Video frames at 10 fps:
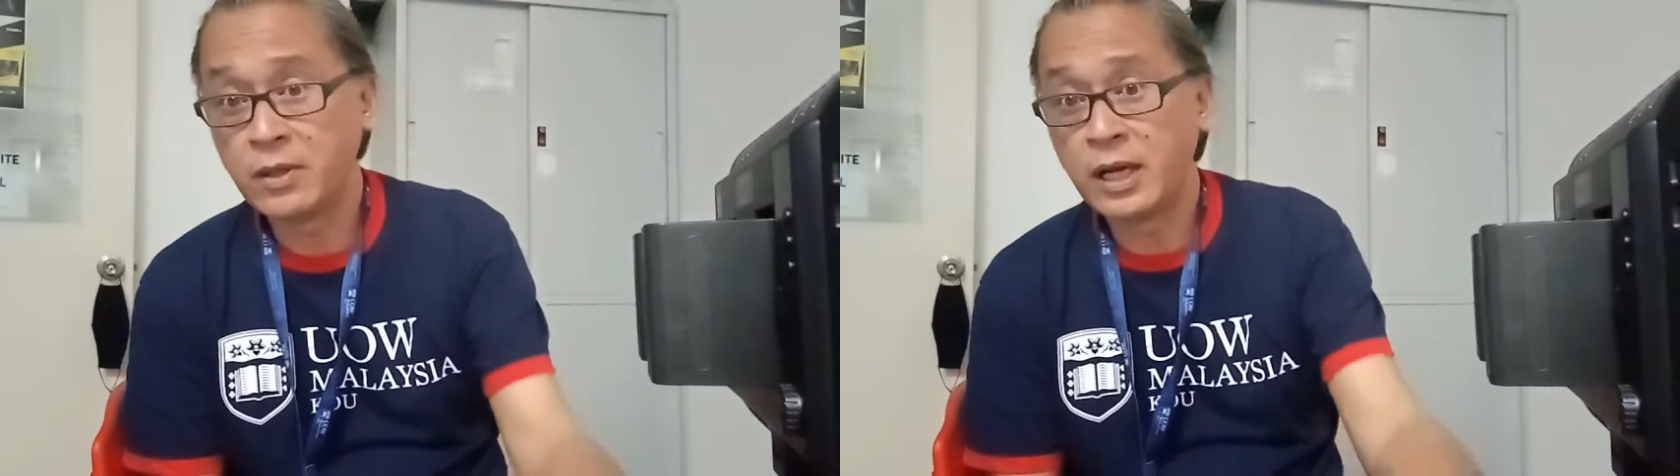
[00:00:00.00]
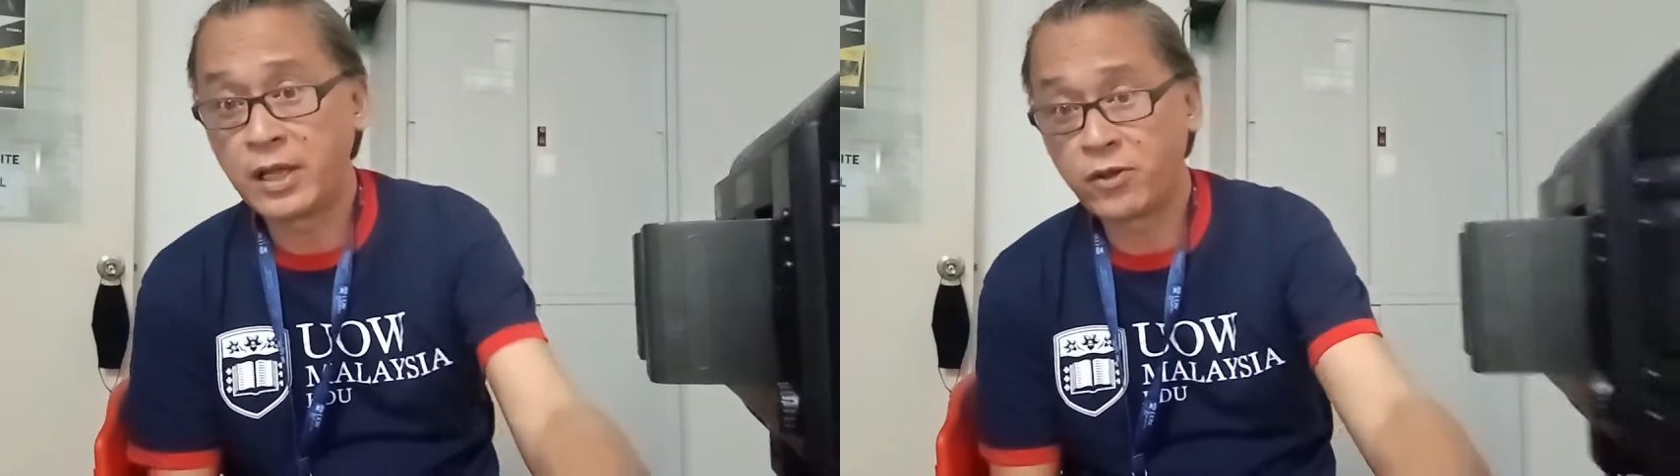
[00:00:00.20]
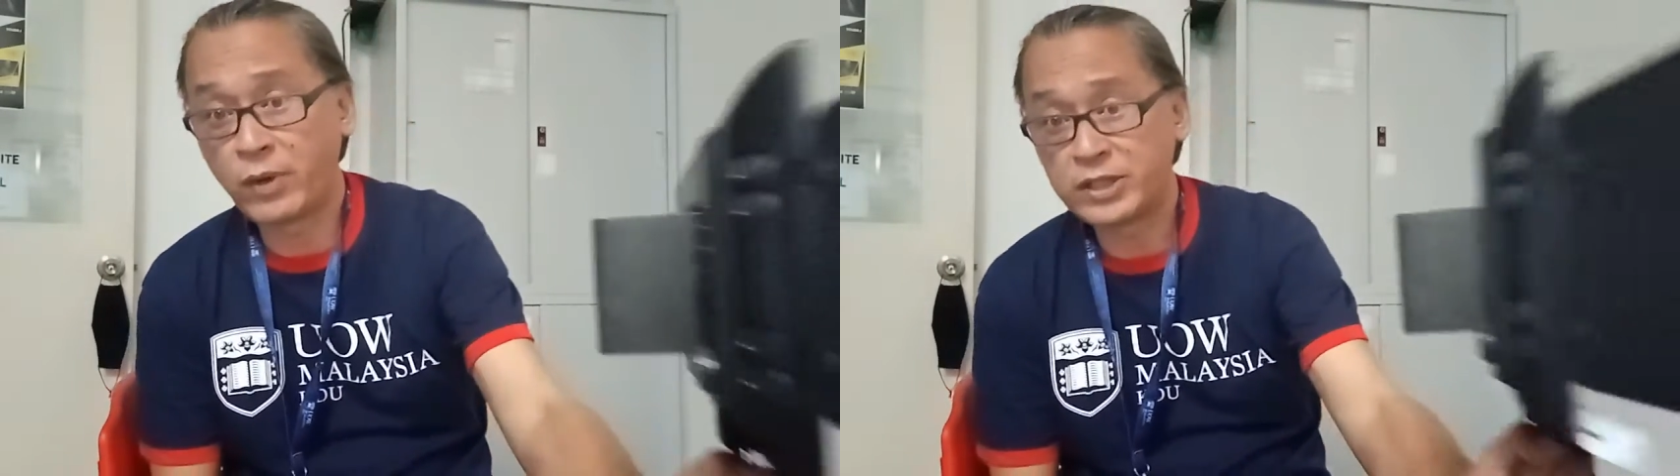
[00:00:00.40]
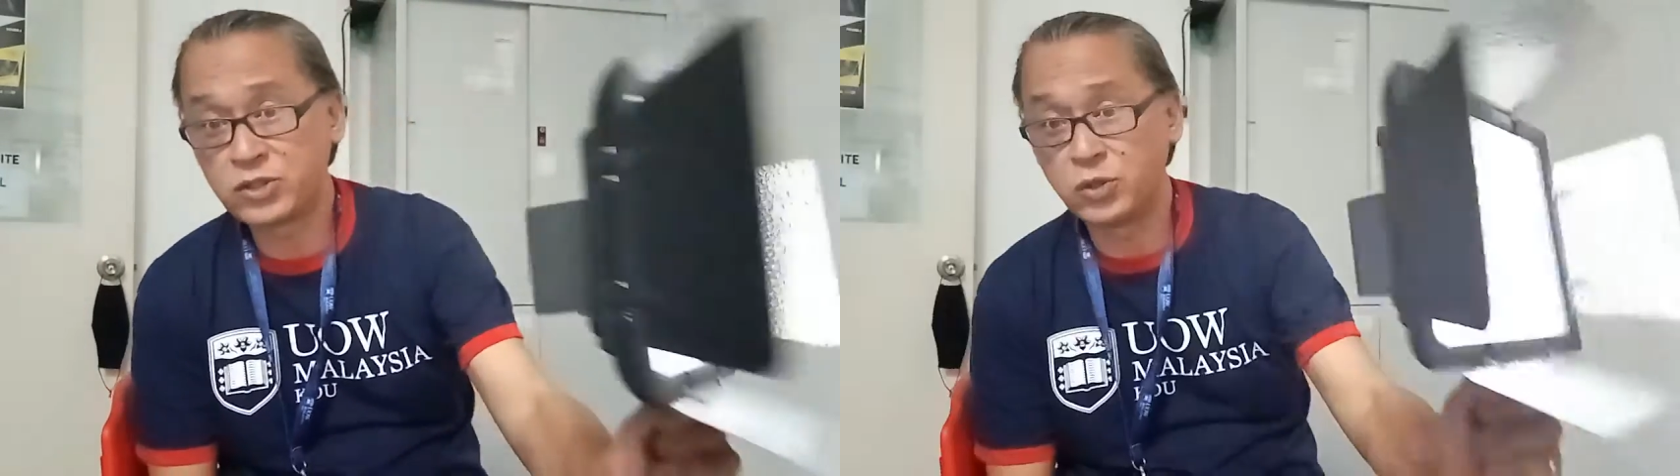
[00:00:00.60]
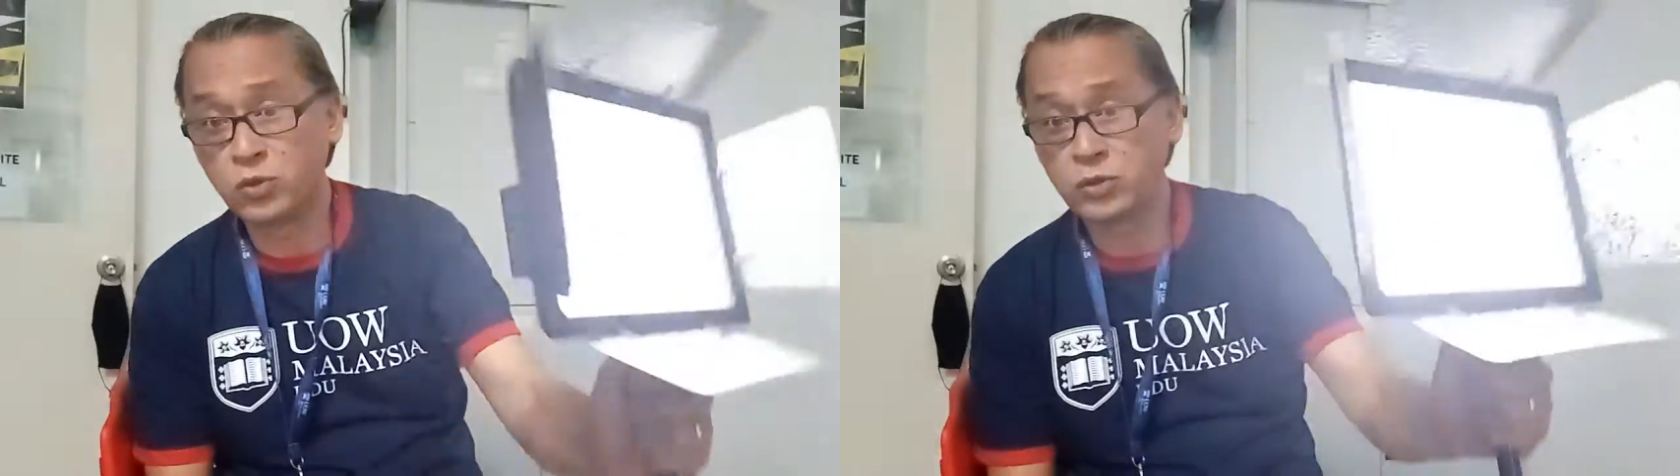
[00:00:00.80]
otherwise
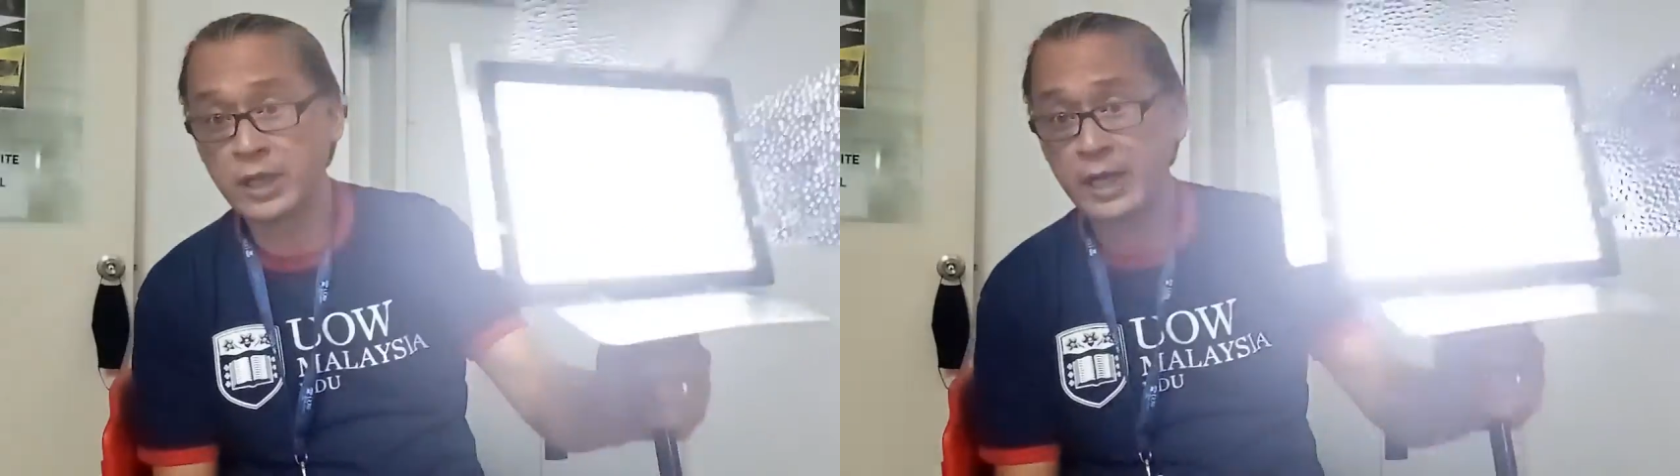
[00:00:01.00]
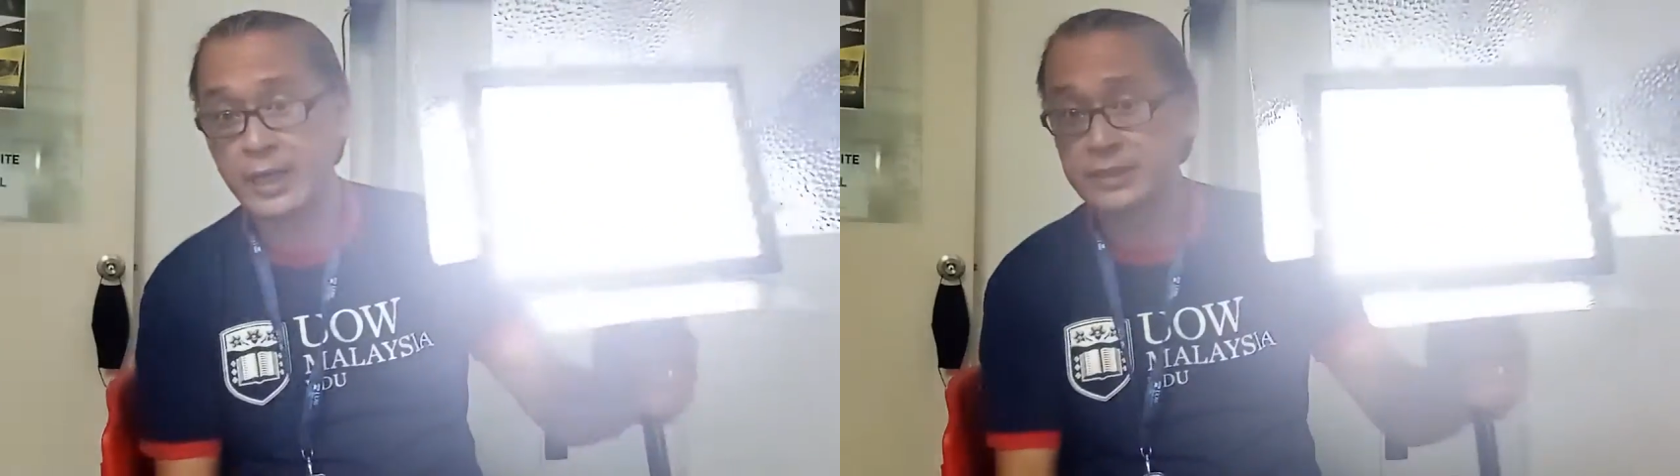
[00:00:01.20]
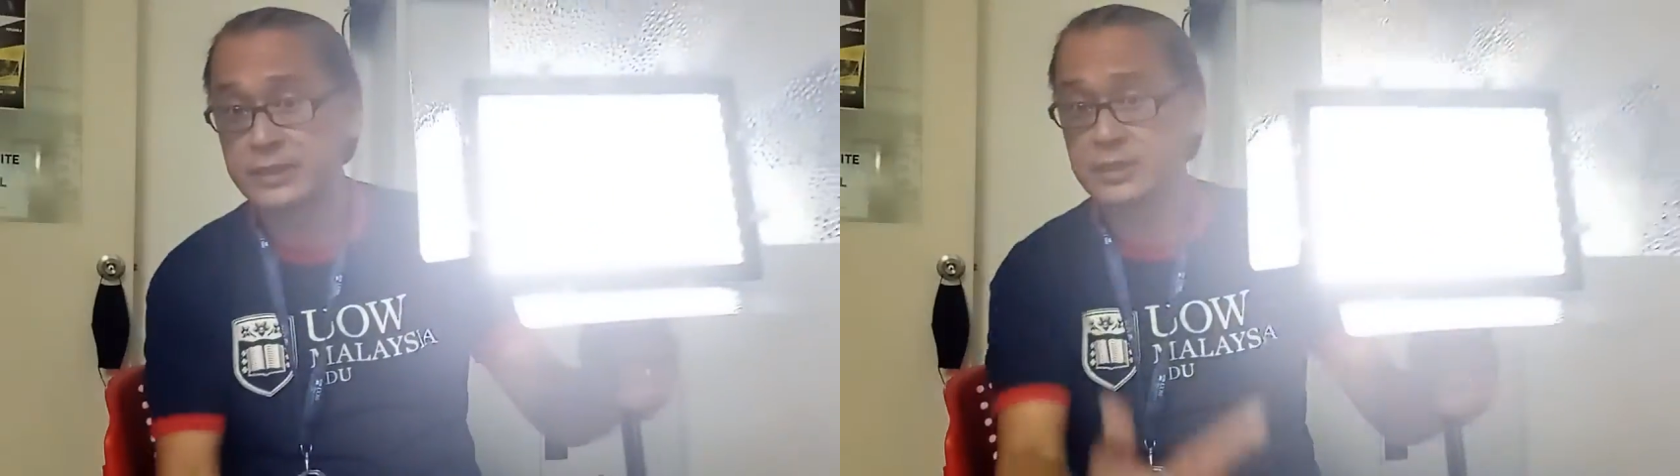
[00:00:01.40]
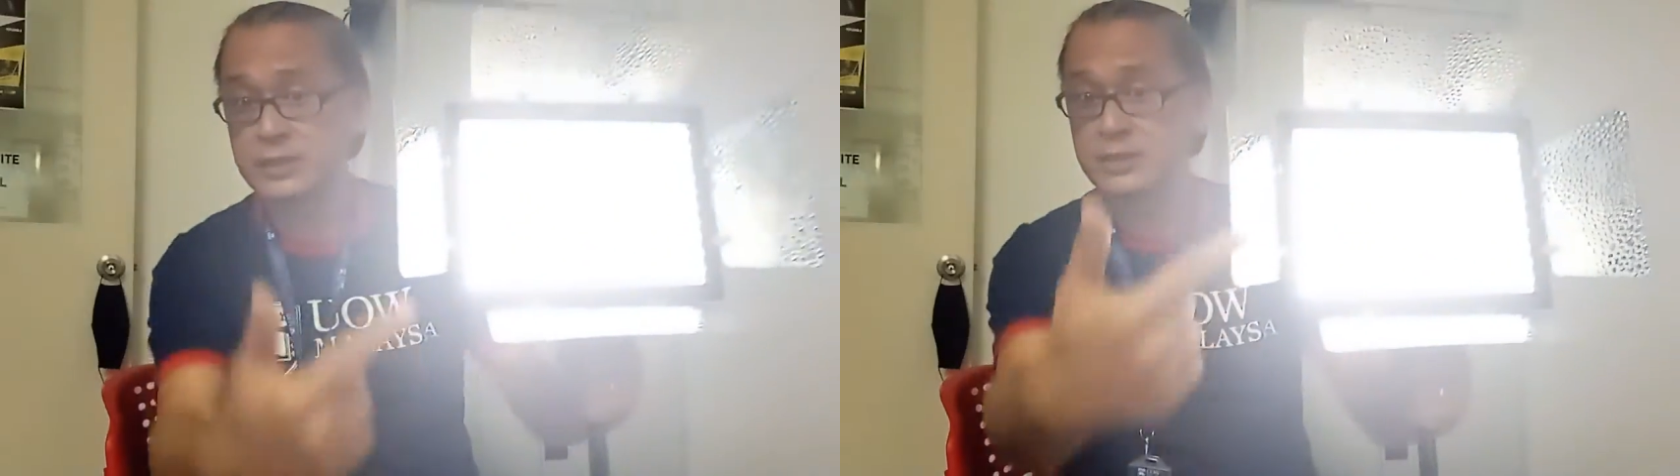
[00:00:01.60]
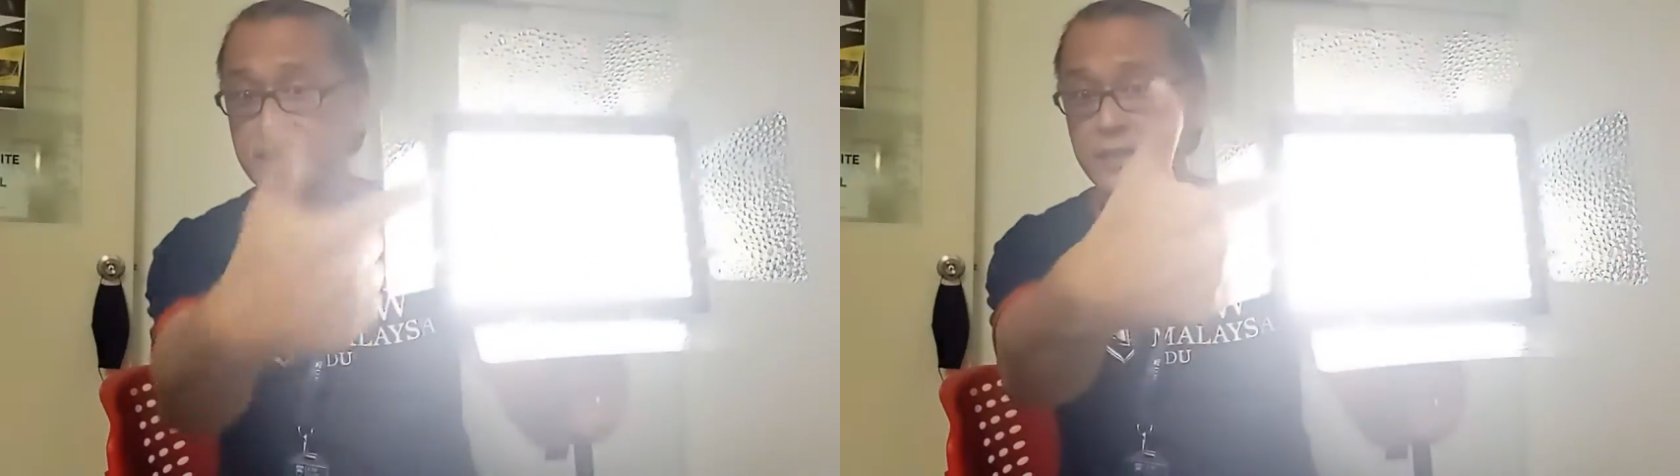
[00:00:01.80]
known as
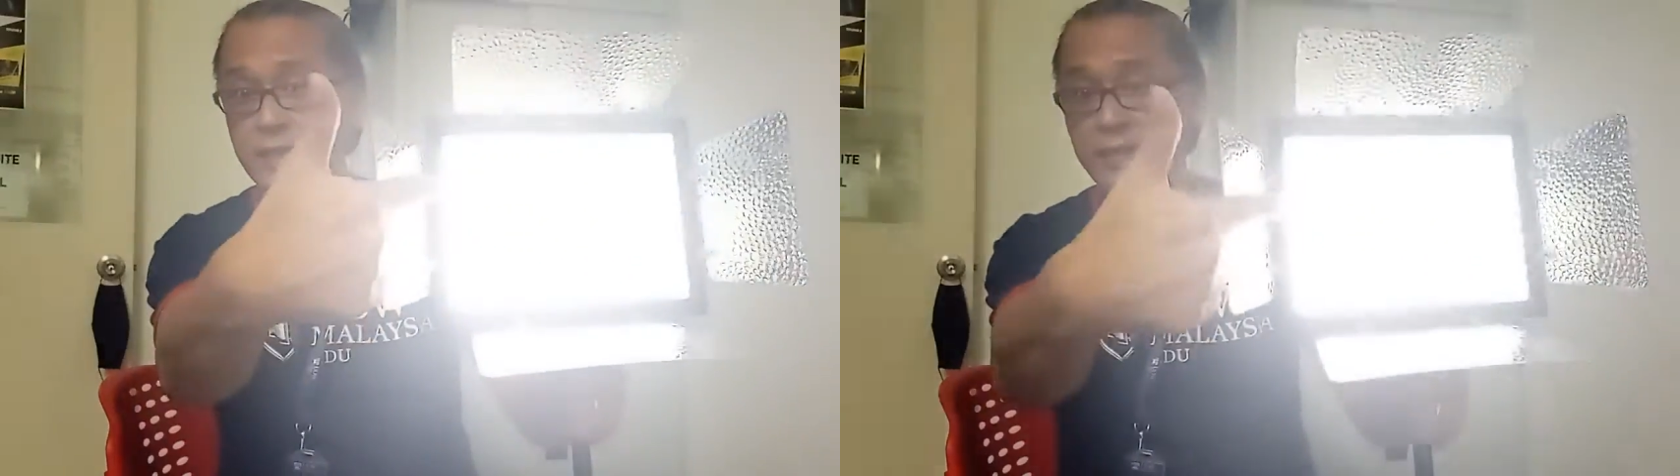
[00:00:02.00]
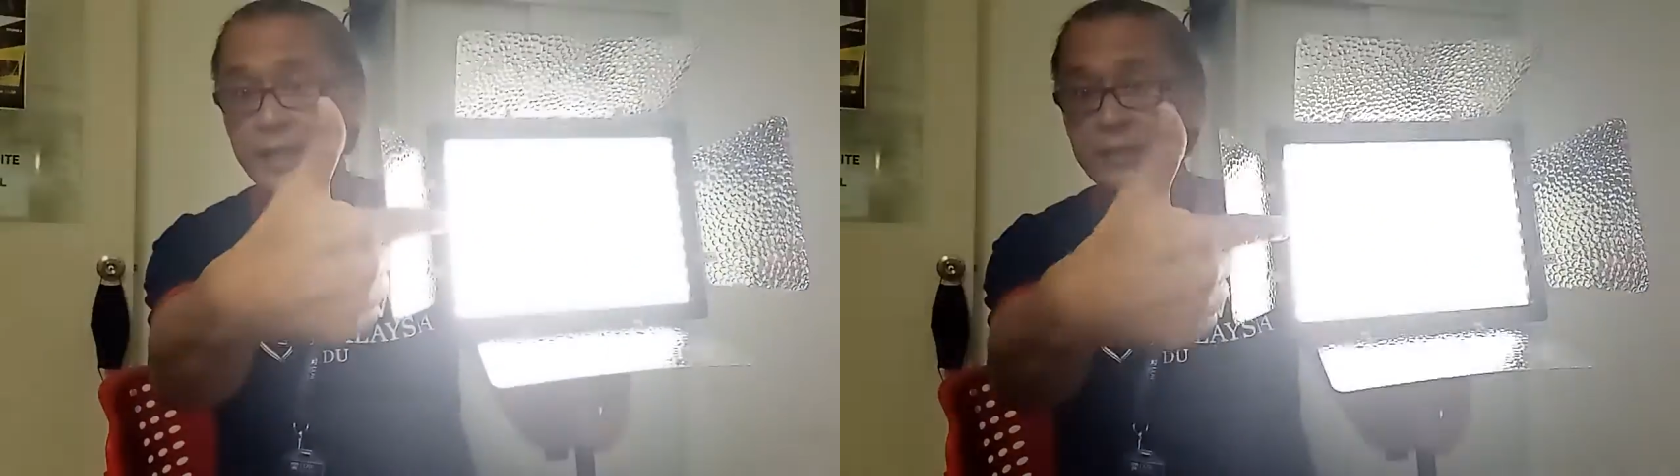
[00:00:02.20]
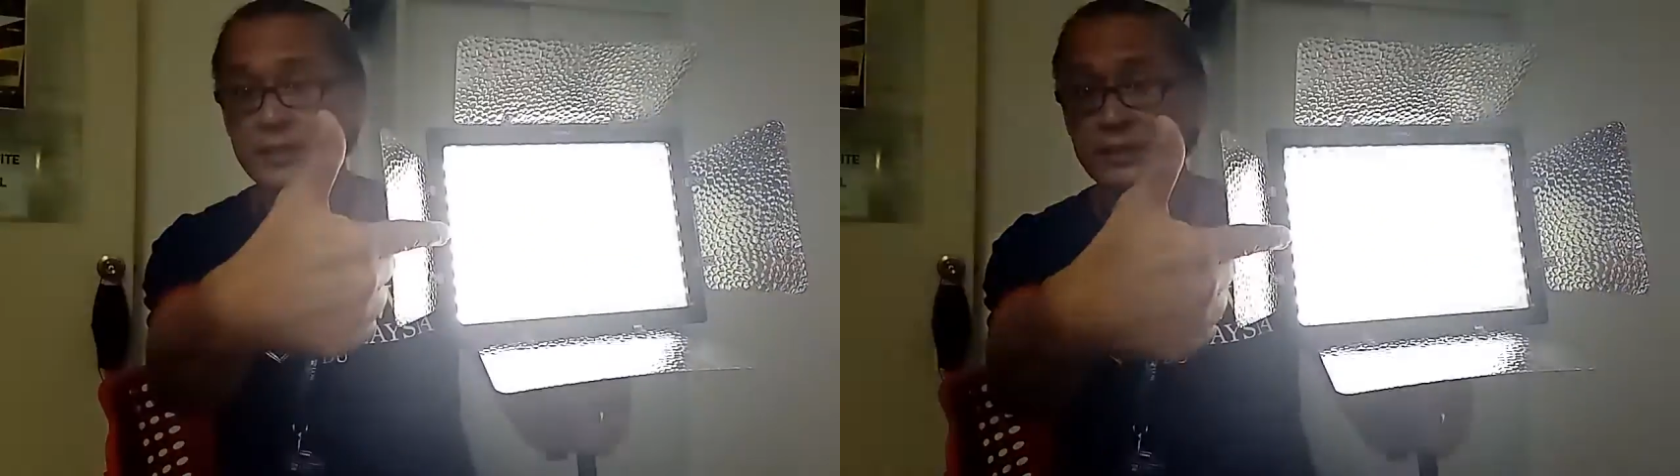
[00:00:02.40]
that.